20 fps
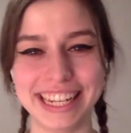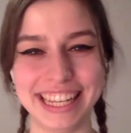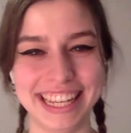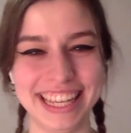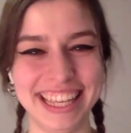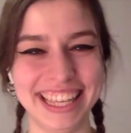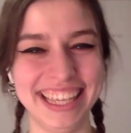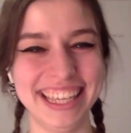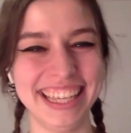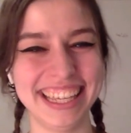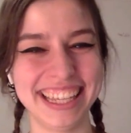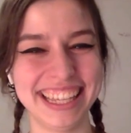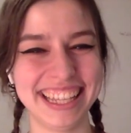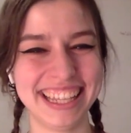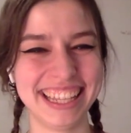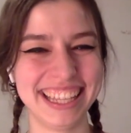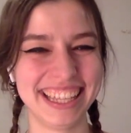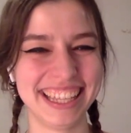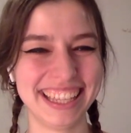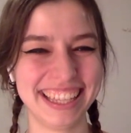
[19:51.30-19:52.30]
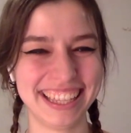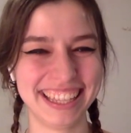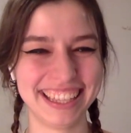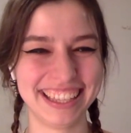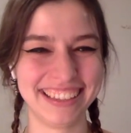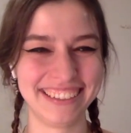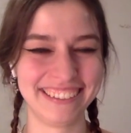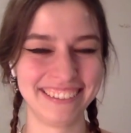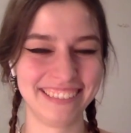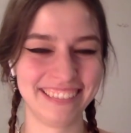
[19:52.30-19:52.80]

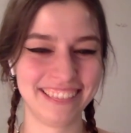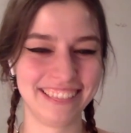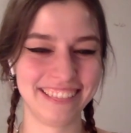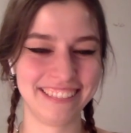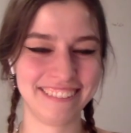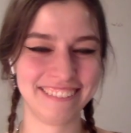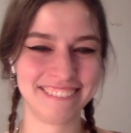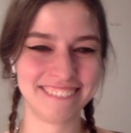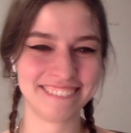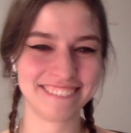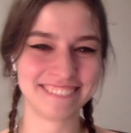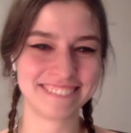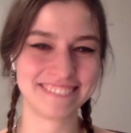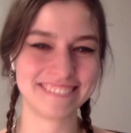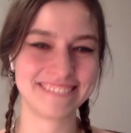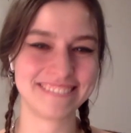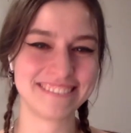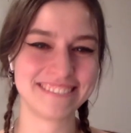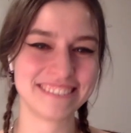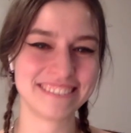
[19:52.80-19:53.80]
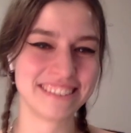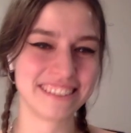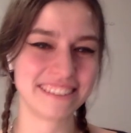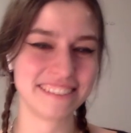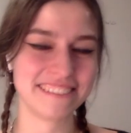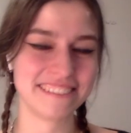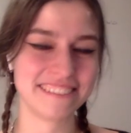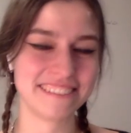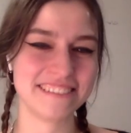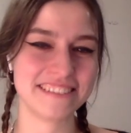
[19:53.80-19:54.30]

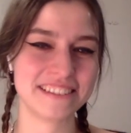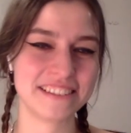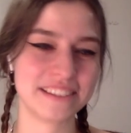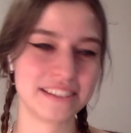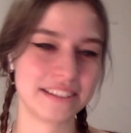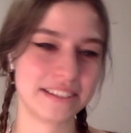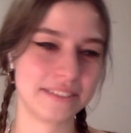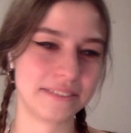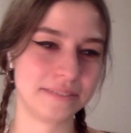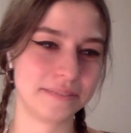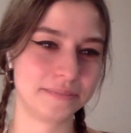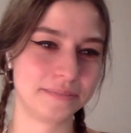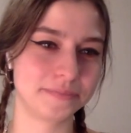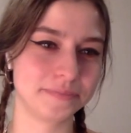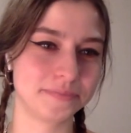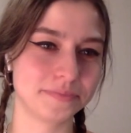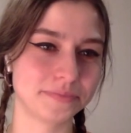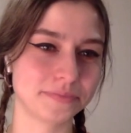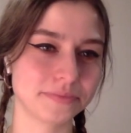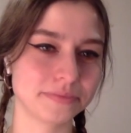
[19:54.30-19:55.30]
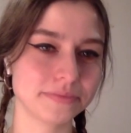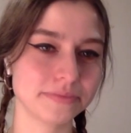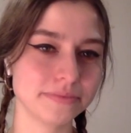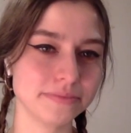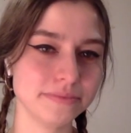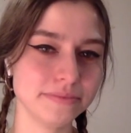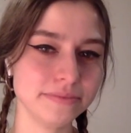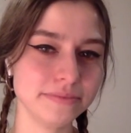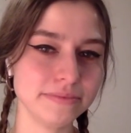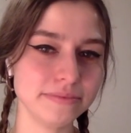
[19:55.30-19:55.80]

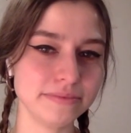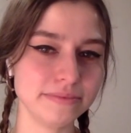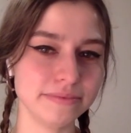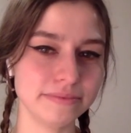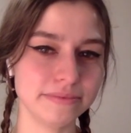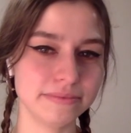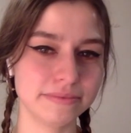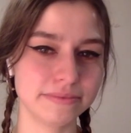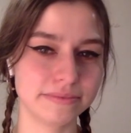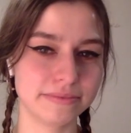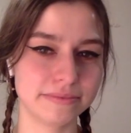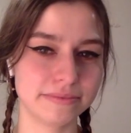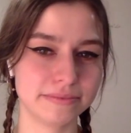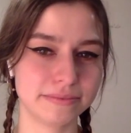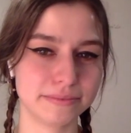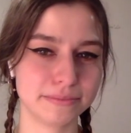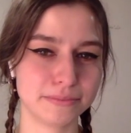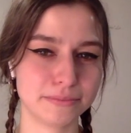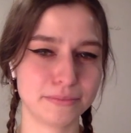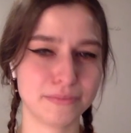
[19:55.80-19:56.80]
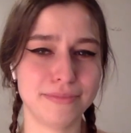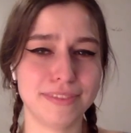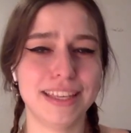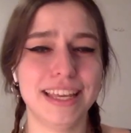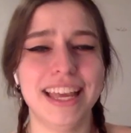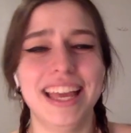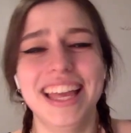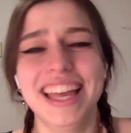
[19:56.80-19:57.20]
This person isn't speaking.